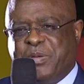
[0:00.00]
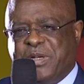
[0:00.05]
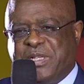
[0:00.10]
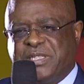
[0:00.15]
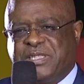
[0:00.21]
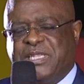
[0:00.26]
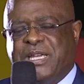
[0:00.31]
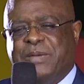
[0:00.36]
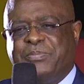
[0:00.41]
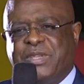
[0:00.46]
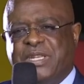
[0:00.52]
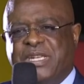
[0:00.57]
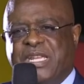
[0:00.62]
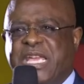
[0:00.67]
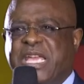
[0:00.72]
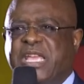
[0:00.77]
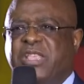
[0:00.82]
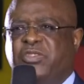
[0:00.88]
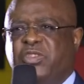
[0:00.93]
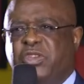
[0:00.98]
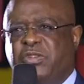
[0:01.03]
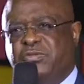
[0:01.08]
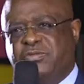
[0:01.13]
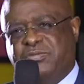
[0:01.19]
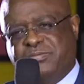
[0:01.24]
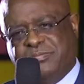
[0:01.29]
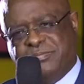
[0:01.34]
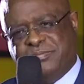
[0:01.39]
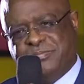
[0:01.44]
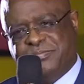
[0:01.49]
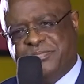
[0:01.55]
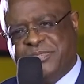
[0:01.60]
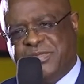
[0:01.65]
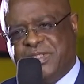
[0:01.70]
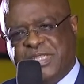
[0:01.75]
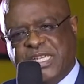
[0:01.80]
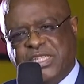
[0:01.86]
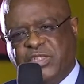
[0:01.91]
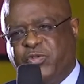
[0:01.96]
to put something in you
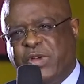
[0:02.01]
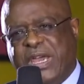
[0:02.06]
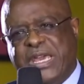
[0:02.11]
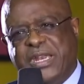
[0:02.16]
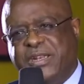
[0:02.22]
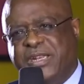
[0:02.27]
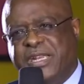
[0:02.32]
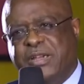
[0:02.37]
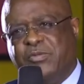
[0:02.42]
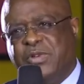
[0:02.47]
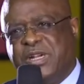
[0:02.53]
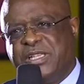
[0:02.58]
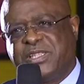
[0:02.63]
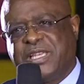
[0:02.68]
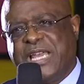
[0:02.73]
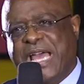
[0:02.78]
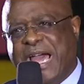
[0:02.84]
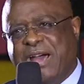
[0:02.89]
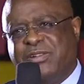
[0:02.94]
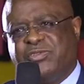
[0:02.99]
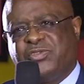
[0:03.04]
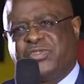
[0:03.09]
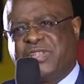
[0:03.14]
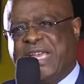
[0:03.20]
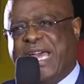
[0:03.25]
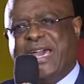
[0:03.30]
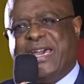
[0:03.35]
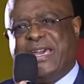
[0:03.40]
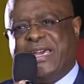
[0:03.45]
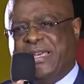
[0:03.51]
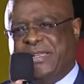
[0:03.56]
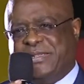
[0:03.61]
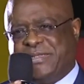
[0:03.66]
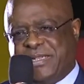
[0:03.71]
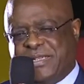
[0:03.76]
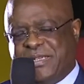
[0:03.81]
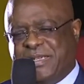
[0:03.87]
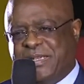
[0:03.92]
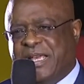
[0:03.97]
that's greater than what's
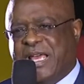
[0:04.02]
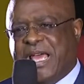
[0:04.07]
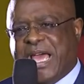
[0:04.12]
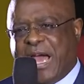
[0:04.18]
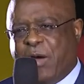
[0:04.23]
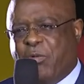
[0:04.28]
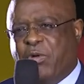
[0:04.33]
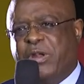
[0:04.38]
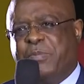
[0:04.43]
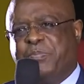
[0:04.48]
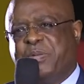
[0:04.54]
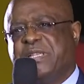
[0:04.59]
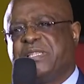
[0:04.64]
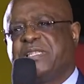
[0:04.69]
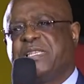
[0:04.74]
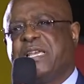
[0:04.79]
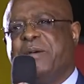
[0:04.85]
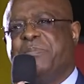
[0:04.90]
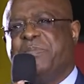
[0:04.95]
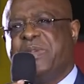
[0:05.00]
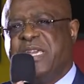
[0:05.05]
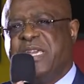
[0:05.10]
outside. I want to put something